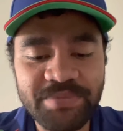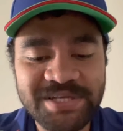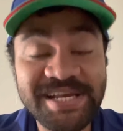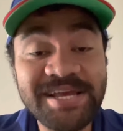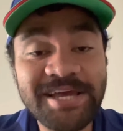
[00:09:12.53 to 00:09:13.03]

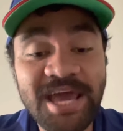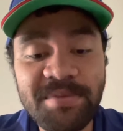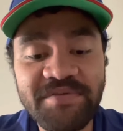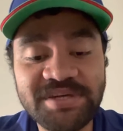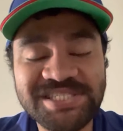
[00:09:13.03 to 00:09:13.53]
second game
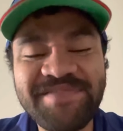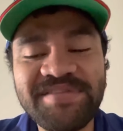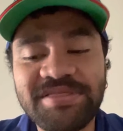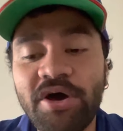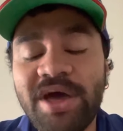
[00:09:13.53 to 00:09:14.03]
ever,
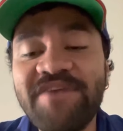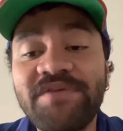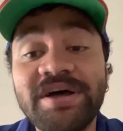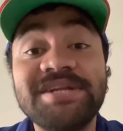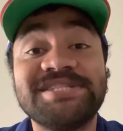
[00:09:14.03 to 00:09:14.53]
seventh
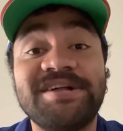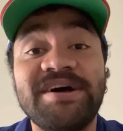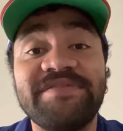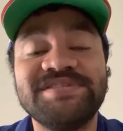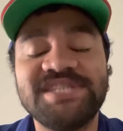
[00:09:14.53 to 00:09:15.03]
ever in his
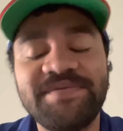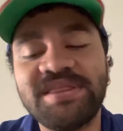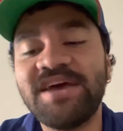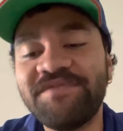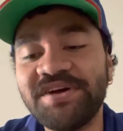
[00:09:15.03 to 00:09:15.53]
life,
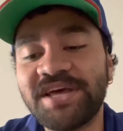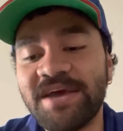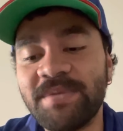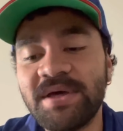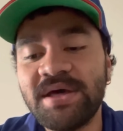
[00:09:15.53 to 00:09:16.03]
seventh ever
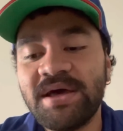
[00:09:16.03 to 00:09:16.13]
game.